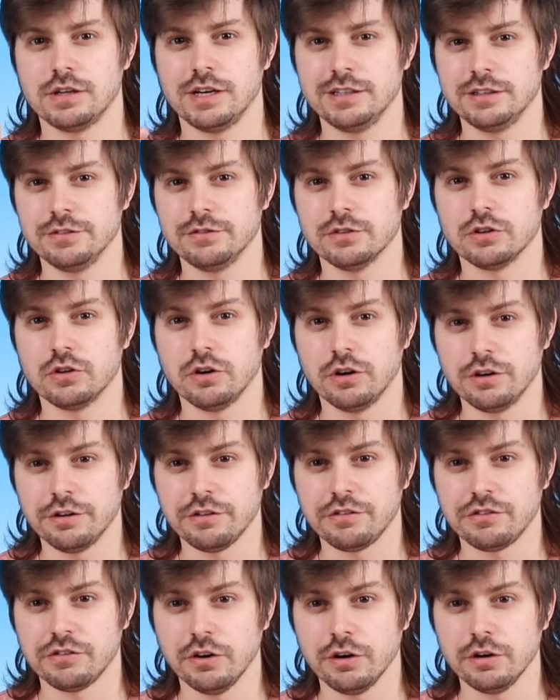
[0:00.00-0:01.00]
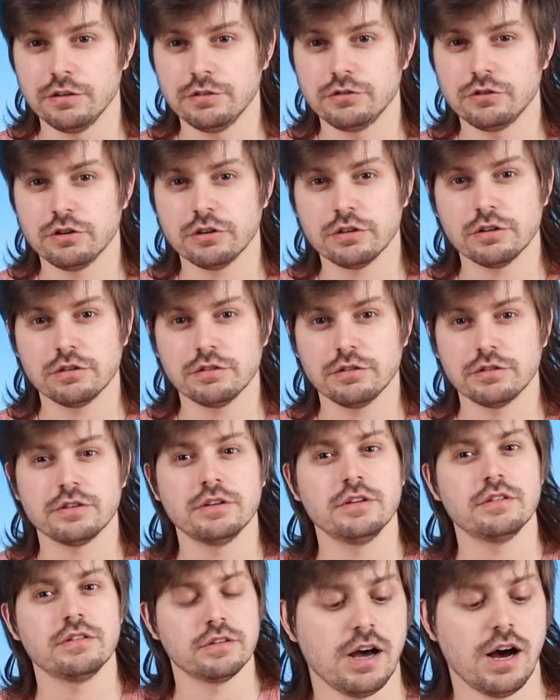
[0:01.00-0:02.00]
kind of a connoisseur of chocolate
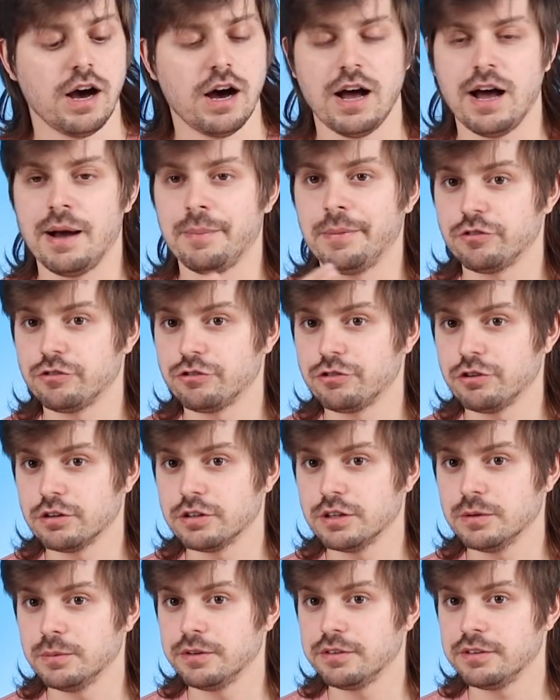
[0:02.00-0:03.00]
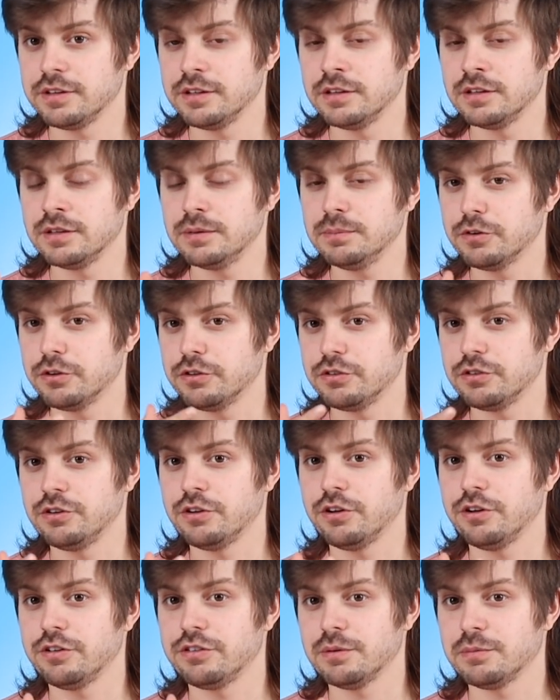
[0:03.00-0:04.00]
croissants, how much chocolate was in them, because you
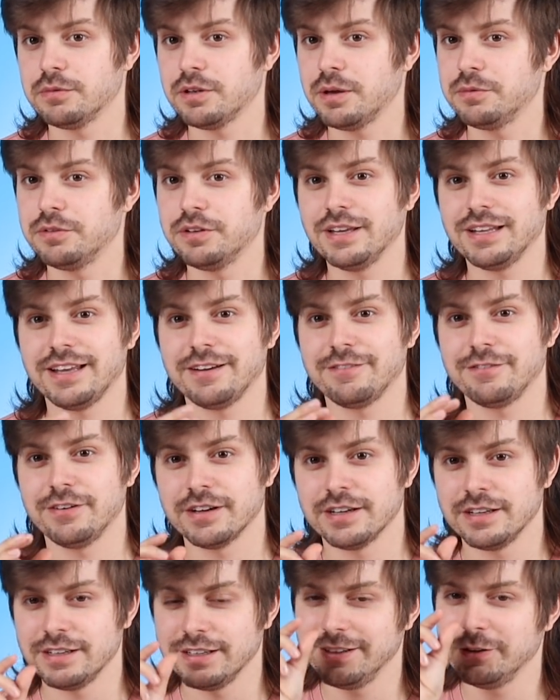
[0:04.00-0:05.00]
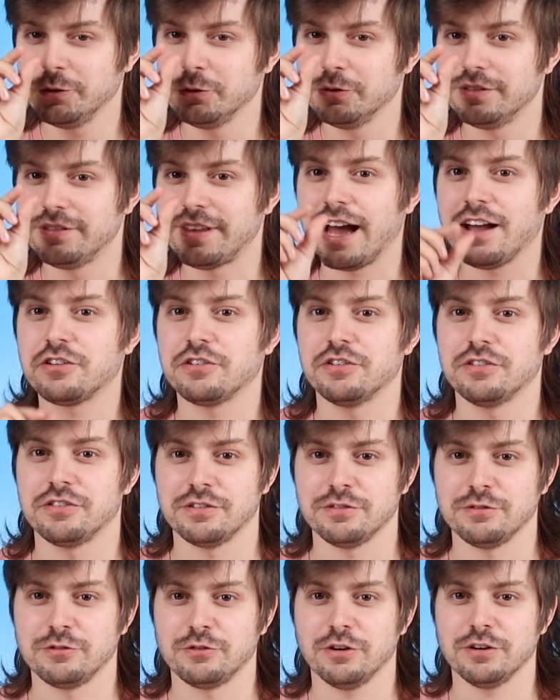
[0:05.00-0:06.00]
know, sometimes you get like little dashes
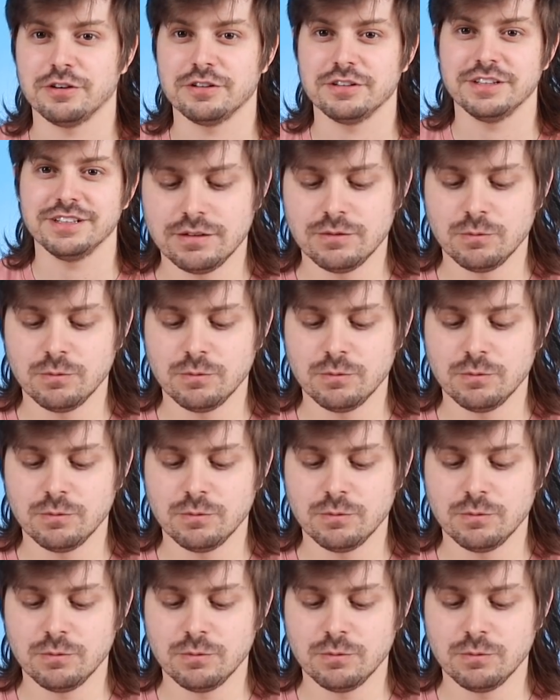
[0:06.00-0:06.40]
of chocolate.